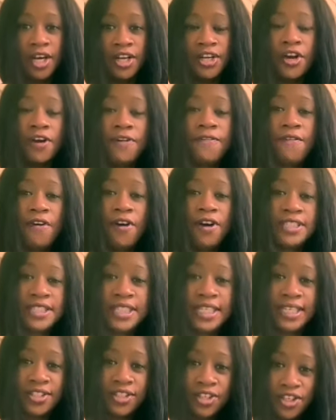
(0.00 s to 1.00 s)
There are
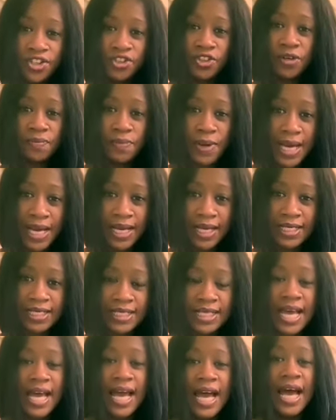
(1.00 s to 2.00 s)
4,800 banks
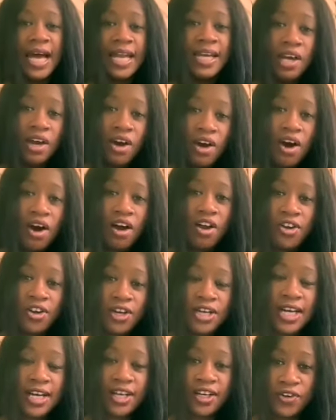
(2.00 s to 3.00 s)
and they all
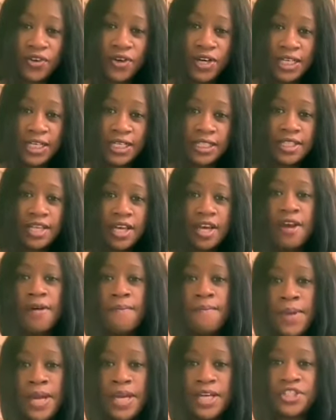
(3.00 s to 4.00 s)
look at credit.
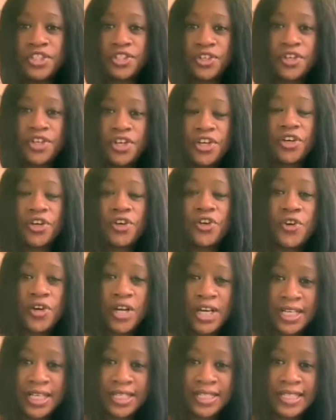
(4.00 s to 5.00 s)
Make sure your
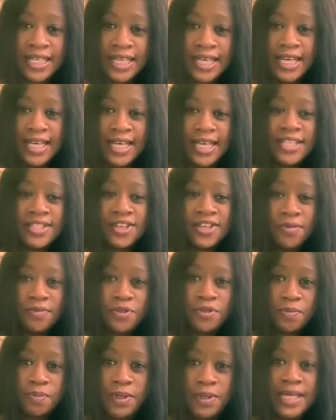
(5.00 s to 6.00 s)
credit is up
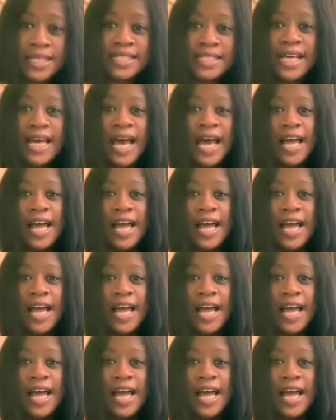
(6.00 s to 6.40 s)
to place.